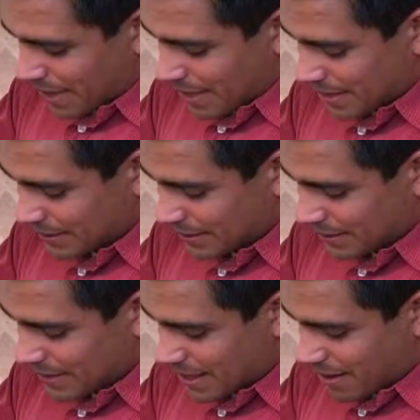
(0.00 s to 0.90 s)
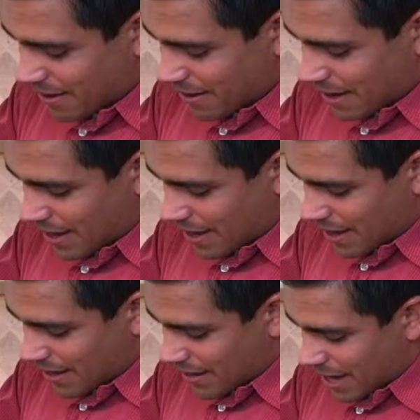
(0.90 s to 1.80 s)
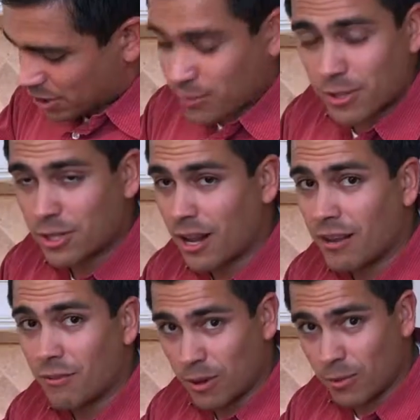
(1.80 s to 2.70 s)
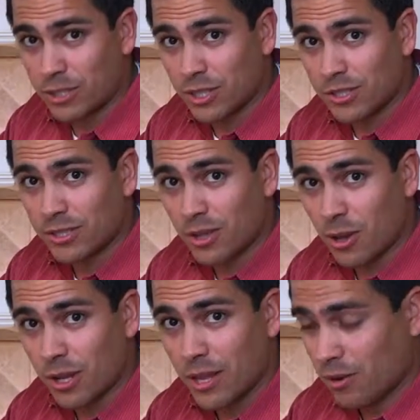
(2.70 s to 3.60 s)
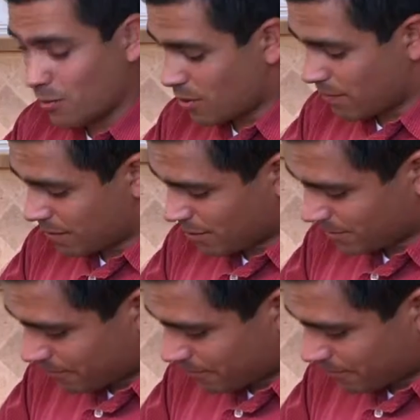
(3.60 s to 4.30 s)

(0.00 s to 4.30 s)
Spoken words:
This is their extra virgin olive oil, which is Olio Nuovo.